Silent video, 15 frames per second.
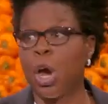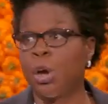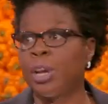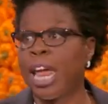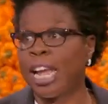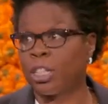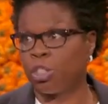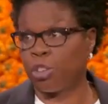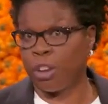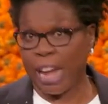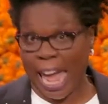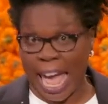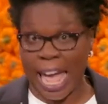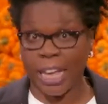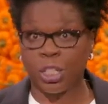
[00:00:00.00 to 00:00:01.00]
earn extra
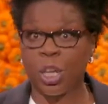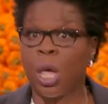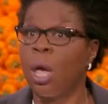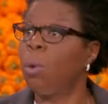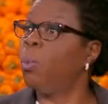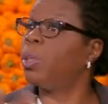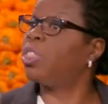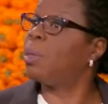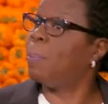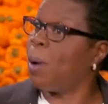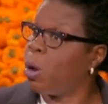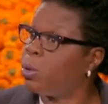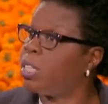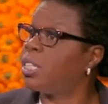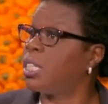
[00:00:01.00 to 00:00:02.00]
cash with the
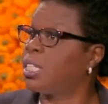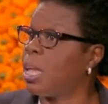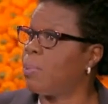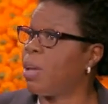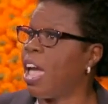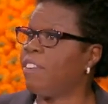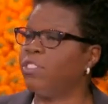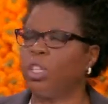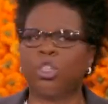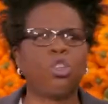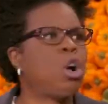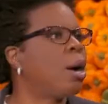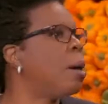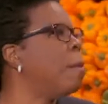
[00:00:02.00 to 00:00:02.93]
bonuses that we have in the store.